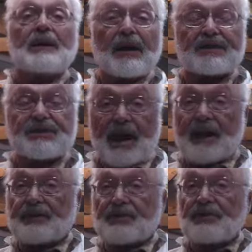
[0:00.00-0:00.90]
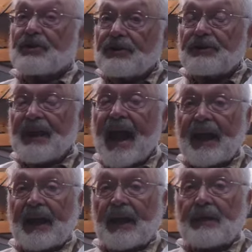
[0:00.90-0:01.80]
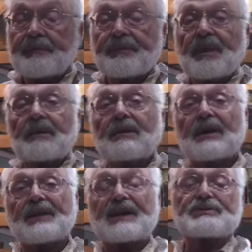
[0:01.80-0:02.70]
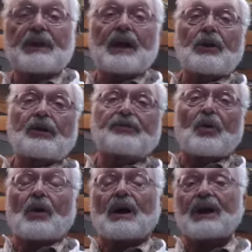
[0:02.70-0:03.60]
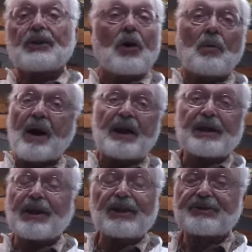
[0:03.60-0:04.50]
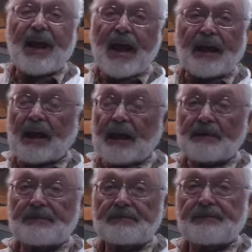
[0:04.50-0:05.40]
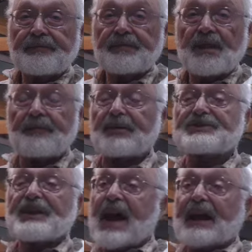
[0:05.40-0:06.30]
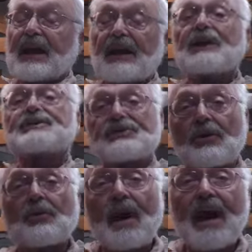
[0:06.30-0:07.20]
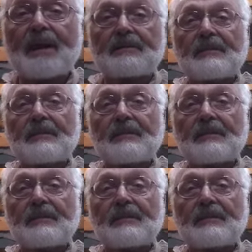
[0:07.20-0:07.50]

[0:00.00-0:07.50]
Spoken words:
It's not tacky, and that's what I look for. I don't want any tacky. If it's tacky, it's too wet.